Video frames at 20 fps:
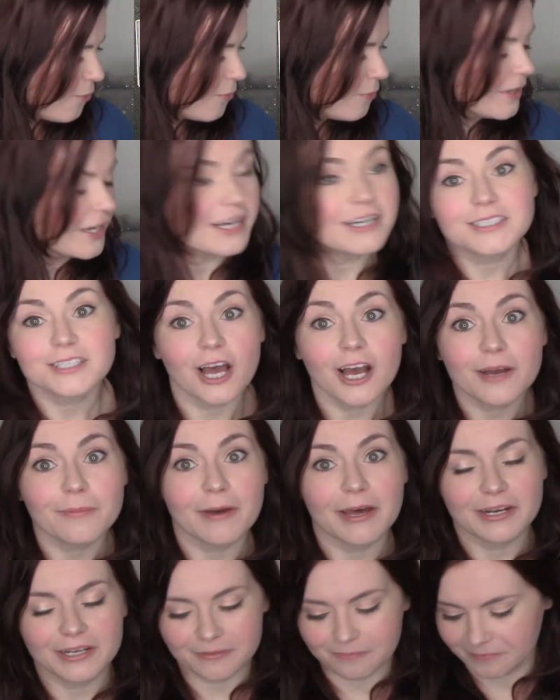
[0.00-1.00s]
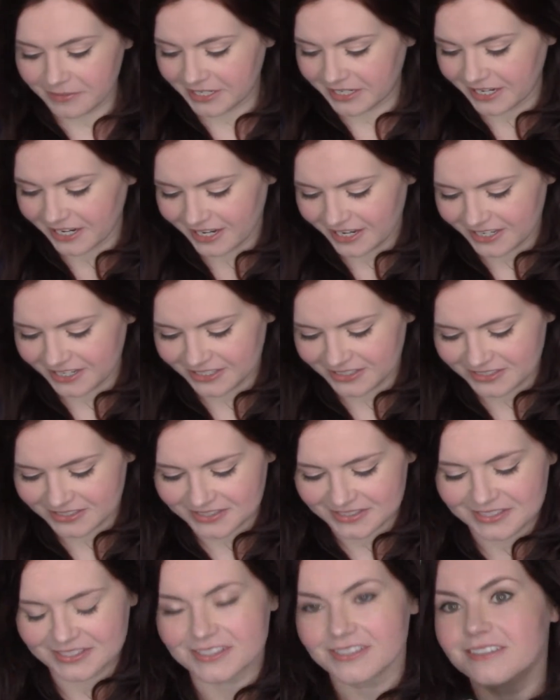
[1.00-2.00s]
we gotta talk about it
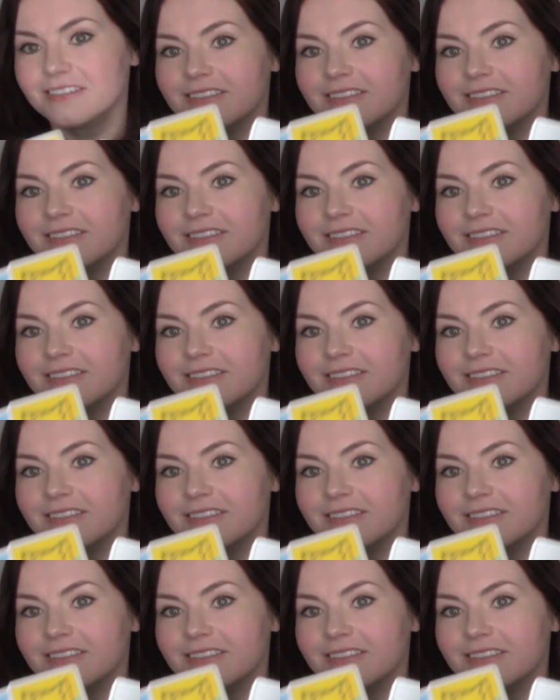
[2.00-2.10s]
because